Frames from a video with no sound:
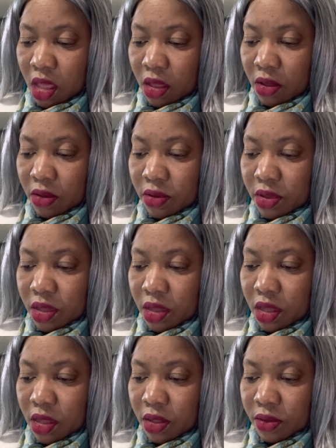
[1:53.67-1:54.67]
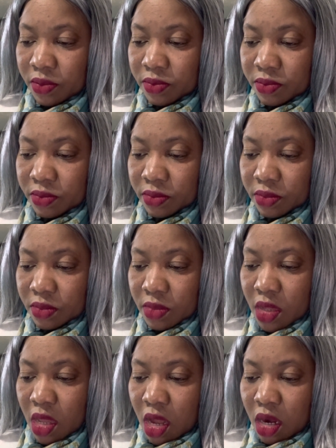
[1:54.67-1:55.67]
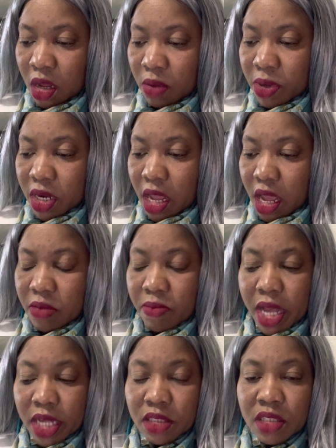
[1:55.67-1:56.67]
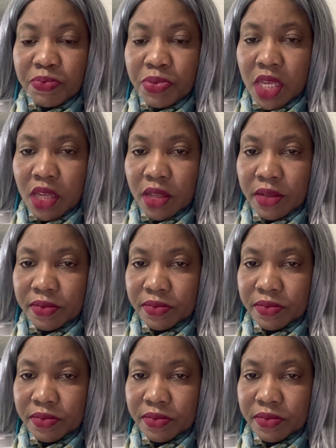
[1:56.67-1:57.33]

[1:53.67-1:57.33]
Okay. Number 9, Master P.